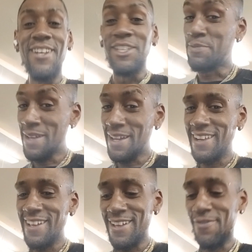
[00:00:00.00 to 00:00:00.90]
Speaking
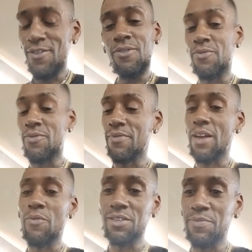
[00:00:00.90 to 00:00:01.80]
of, oh, no, I
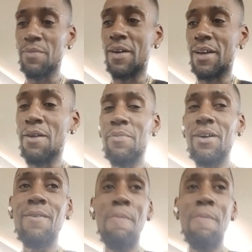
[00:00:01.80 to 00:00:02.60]
wouldn't speak my him, but